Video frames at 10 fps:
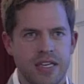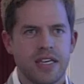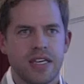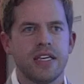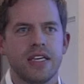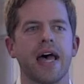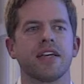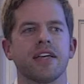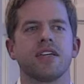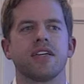Yeah,
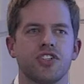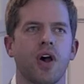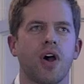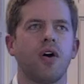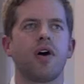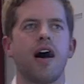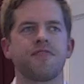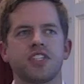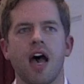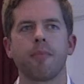so off
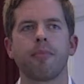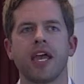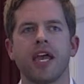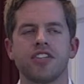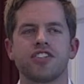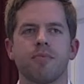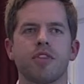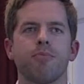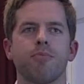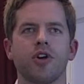the top of my head, some of
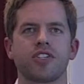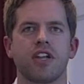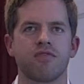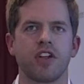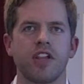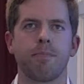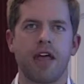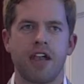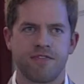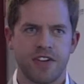the books that have really
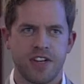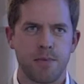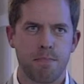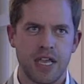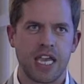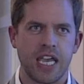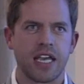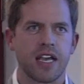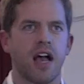benefited me,